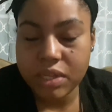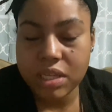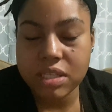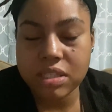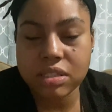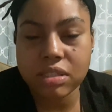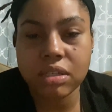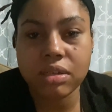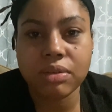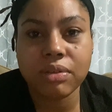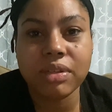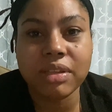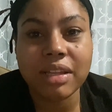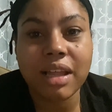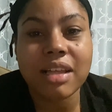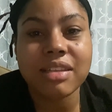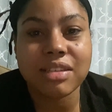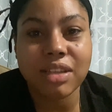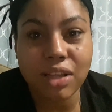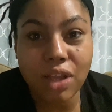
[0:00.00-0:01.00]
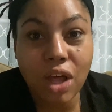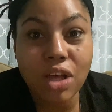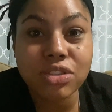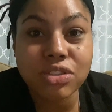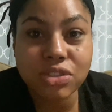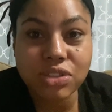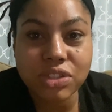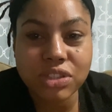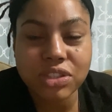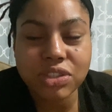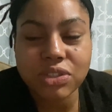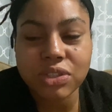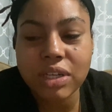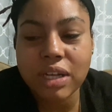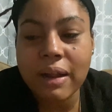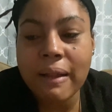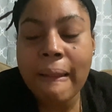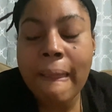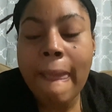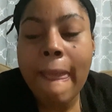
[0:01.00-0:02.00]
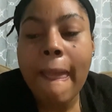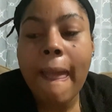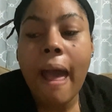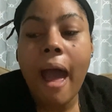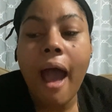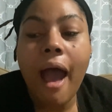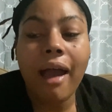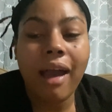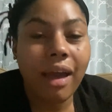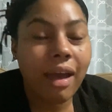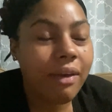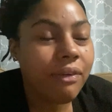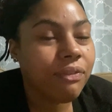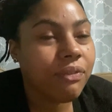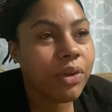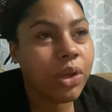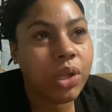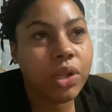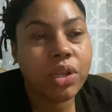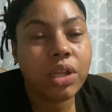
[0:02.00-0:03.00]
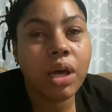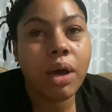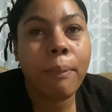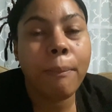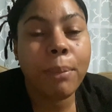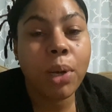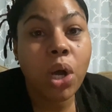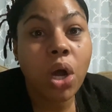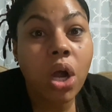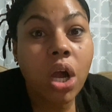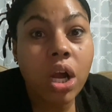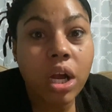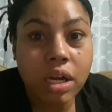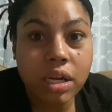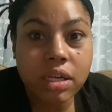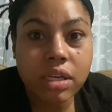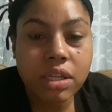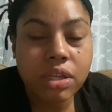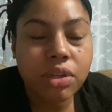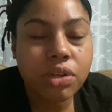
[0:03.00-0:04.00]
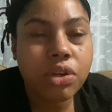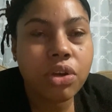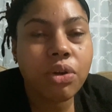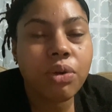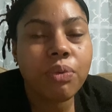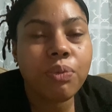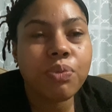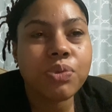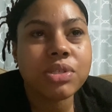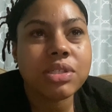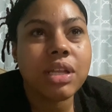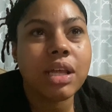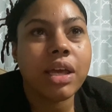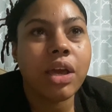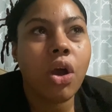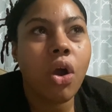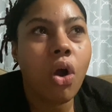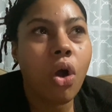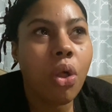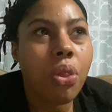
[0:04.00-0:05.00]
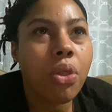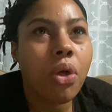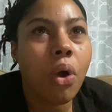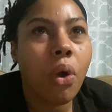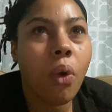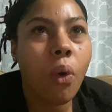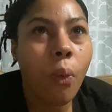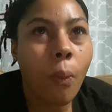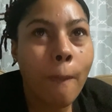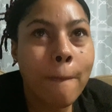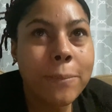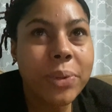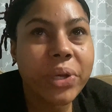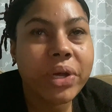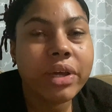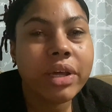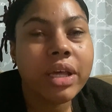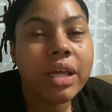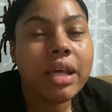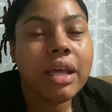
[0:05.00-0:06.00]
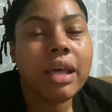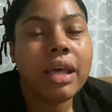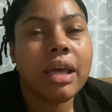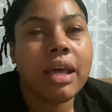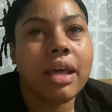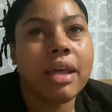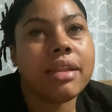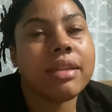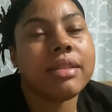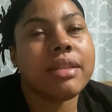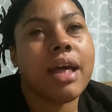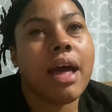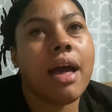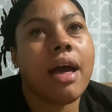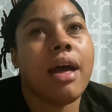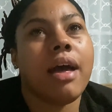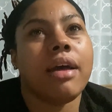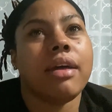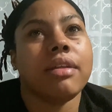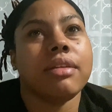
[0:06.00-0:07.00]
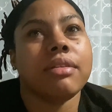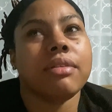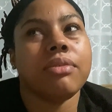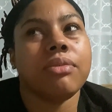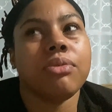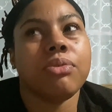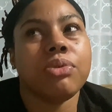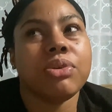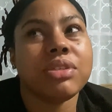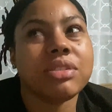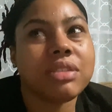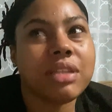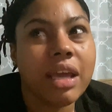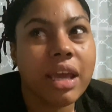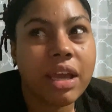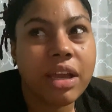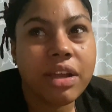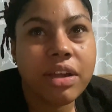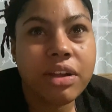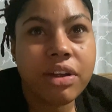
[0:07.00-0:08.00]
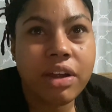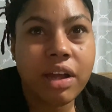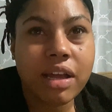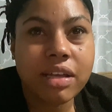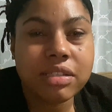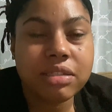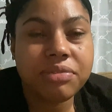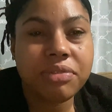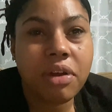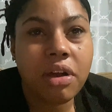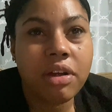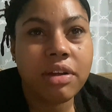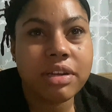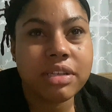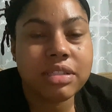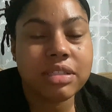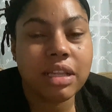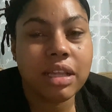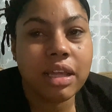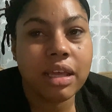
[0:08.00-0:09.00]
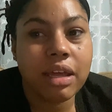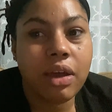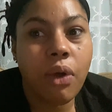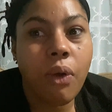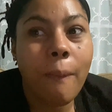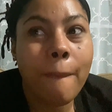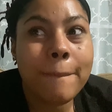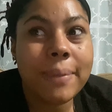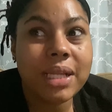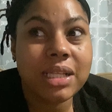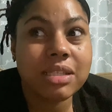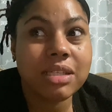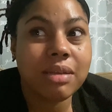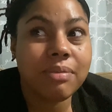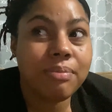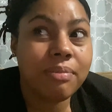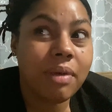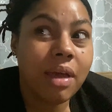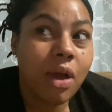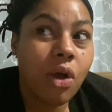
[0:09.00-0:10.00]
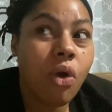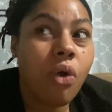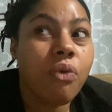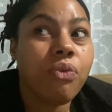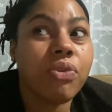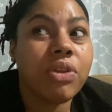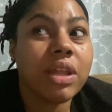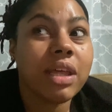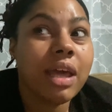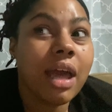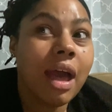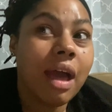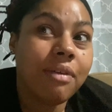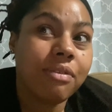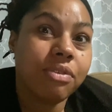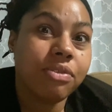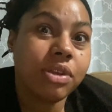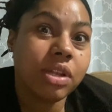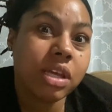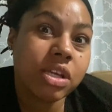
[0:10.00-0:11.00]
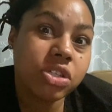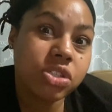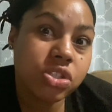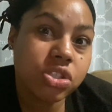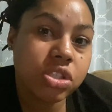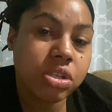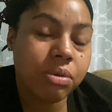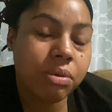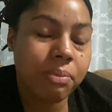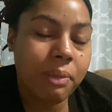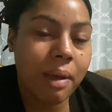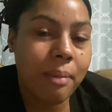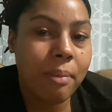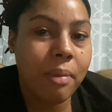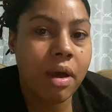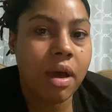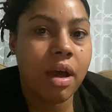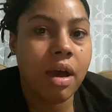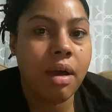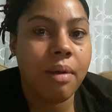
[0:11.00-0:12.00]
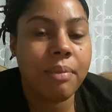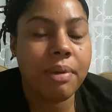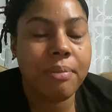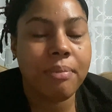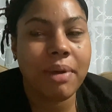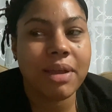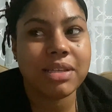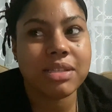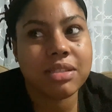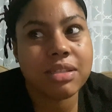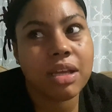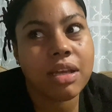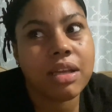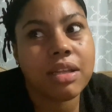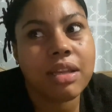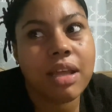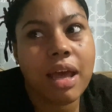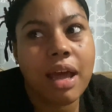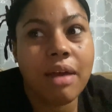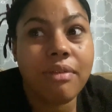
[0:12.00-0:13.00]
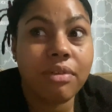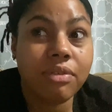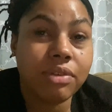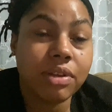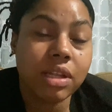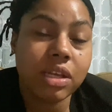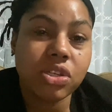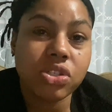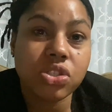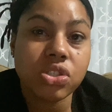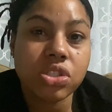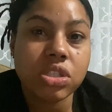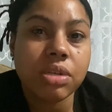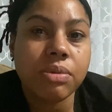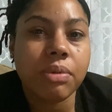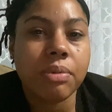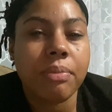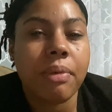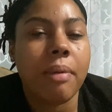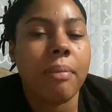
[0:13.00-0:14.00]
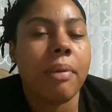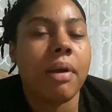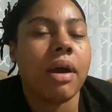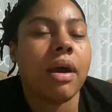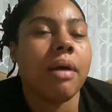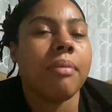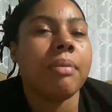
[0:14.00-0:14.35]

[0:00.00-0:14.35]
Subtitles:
So that's a long story short. I fell apart. It was like all the hope that was there as far as like hoping to hopefully have a relationship with my mom, and my son to have a relationship with my mom.